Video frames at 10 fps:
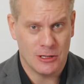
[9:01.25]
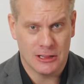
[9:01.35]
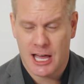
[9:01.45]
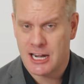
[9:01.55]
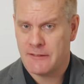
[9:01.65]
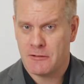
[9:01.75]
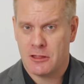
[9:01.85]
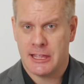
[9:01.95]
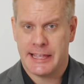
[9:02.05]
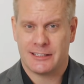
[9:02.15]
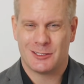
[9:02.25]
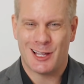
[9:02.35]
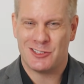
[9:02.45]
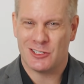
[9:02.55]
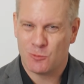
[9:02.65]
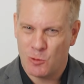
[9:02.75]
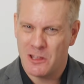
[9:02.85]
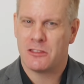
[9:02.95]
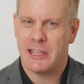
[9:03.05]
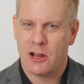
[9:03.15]
a lot of different things, not just
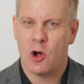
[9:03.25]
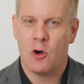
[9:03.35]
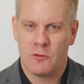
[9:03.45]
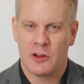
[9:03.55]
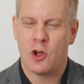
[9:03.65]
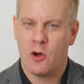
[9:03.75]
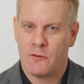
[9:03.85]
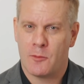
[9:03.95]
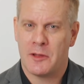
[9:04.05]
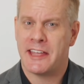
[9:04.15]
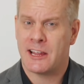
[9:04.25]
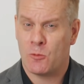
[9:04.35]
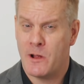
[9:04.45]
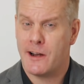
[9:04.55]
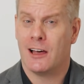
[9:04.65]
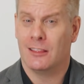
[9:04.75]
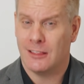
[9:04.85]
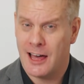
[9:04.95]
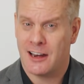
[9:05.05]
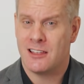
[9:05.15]
one thing over and over, but they can wear a
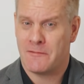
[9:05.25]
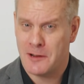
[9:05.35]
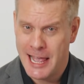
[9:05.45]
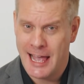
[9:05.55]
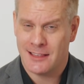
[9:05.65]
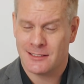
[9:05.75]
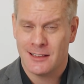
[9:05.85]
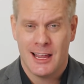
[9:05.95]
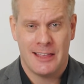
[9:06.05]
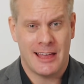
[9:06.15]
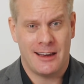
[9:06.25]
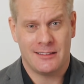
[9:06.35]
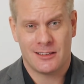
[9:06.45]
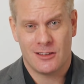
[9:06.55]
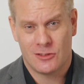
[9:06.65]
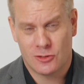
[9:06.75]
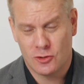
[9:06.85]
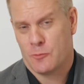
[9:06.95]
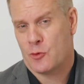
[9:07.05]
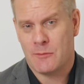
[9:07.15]
lot of different hats. And that is
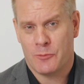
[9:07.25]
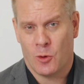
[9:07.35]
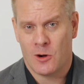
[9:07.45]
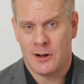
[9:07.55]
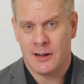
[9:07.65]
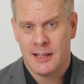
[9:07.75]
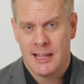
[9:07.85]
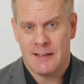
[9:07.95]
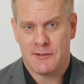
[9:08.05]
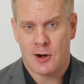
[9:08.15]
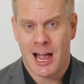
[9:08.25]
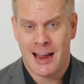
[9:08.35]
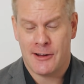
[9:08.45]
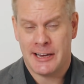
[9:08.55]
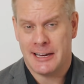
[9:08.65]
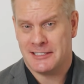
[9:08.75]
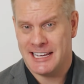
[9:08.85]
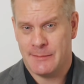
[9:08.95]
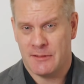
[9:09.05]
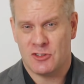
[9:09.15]
super important if you're hiring a
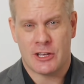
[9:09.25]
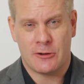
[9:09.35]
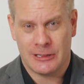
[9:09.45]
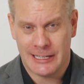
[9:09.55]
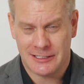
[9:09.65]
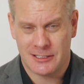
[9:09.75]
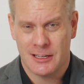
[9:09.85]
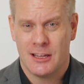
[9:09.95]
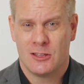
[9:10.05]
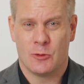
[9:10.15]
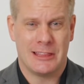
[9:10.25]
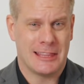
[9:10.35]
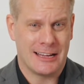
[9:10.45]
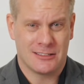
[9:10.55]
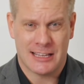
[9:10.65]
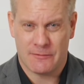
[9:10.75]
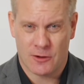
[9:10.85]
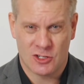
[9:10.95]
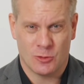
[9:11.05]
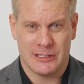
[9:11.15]
team of generalists doing things like
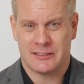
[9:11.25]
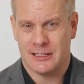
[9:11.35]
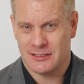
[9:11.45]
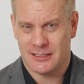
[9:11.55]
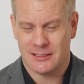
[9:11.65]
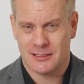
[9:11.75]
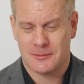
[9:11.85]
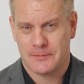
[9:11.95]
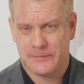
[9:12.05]
virtual assistants.